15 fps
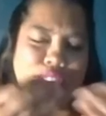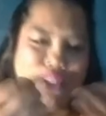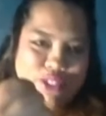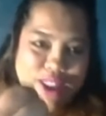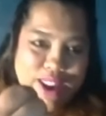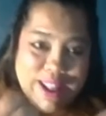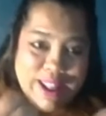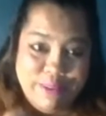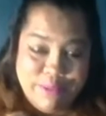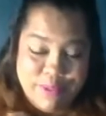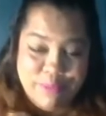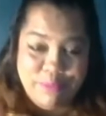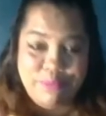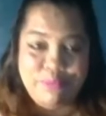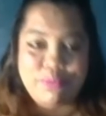
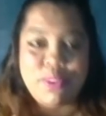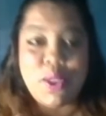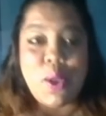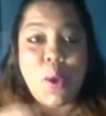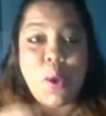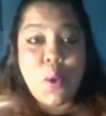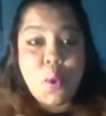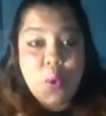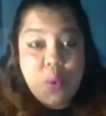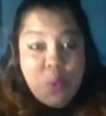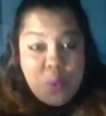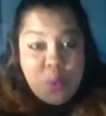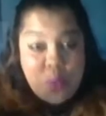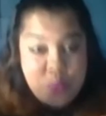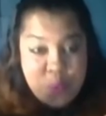virtual
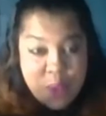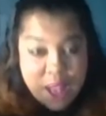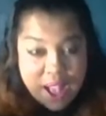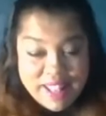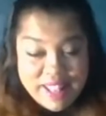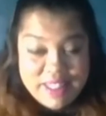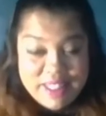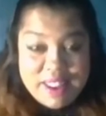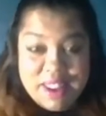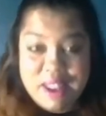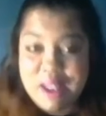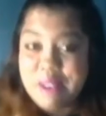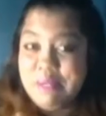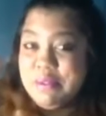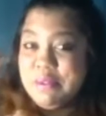service.
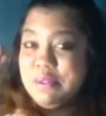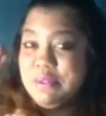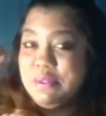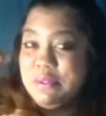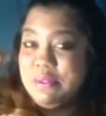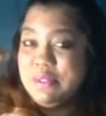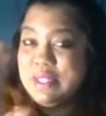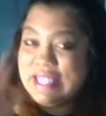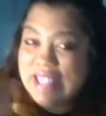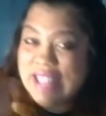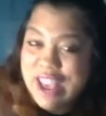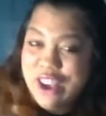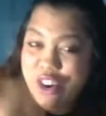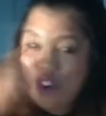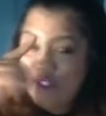Woo!
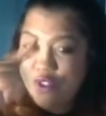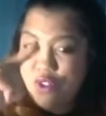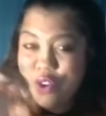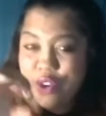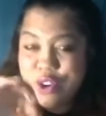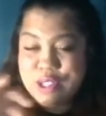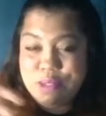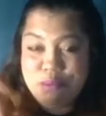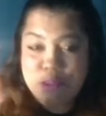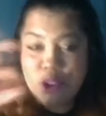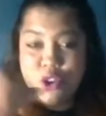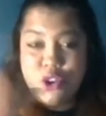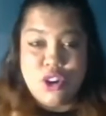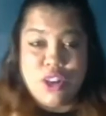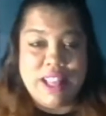It's
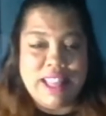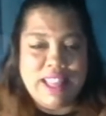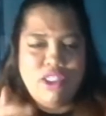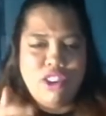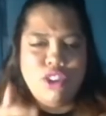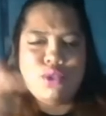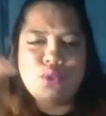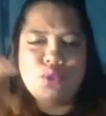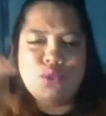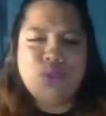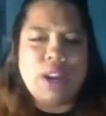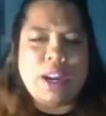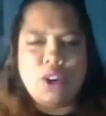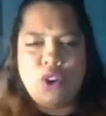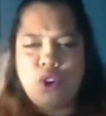me,
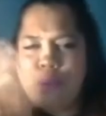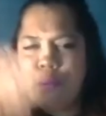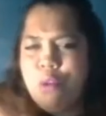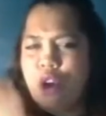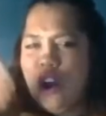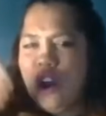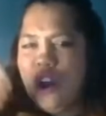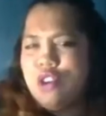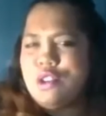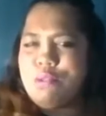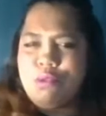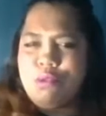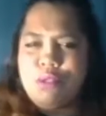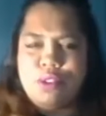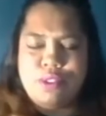I am your
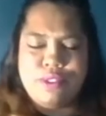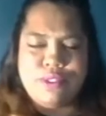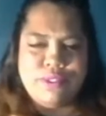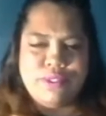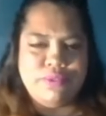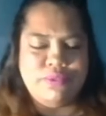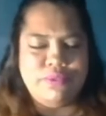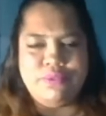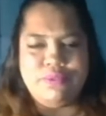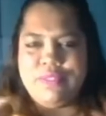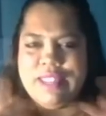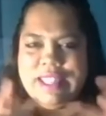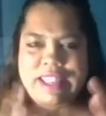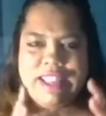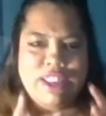host, Tracy
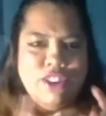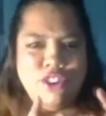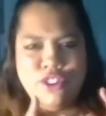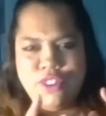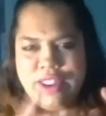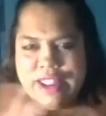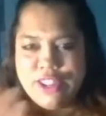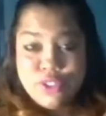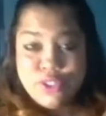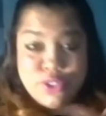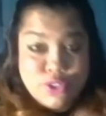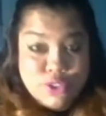Rhymes.